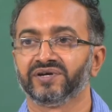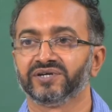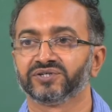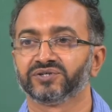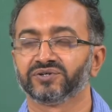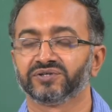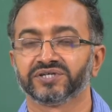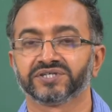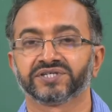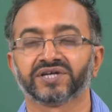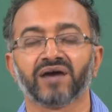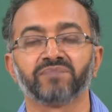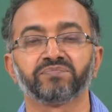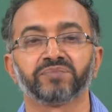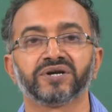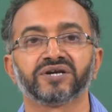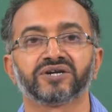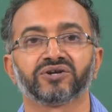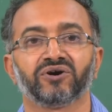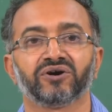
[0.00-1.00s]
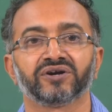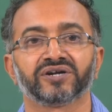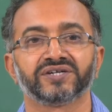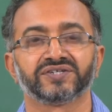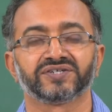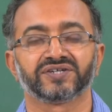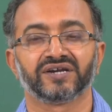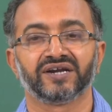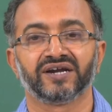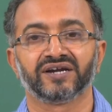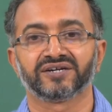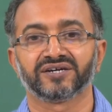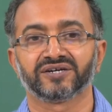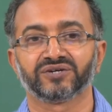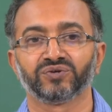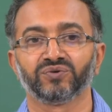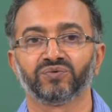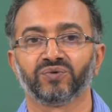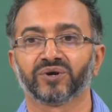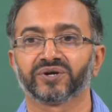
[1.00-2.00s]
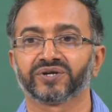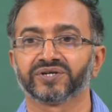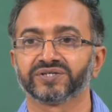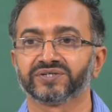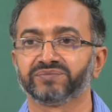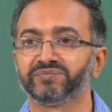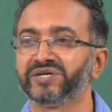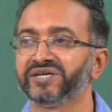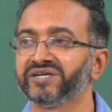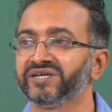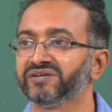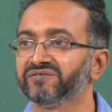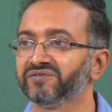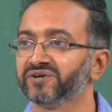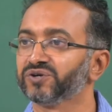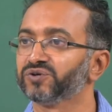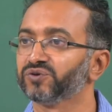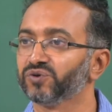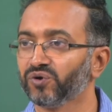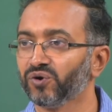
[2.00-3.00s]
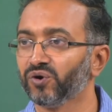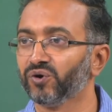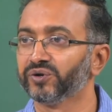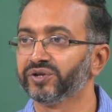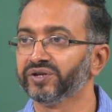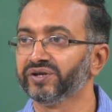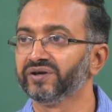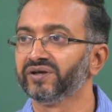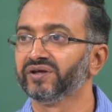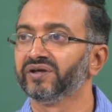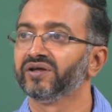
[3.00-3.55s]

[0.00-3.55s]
So, the sample torque is related to what is being given to cone,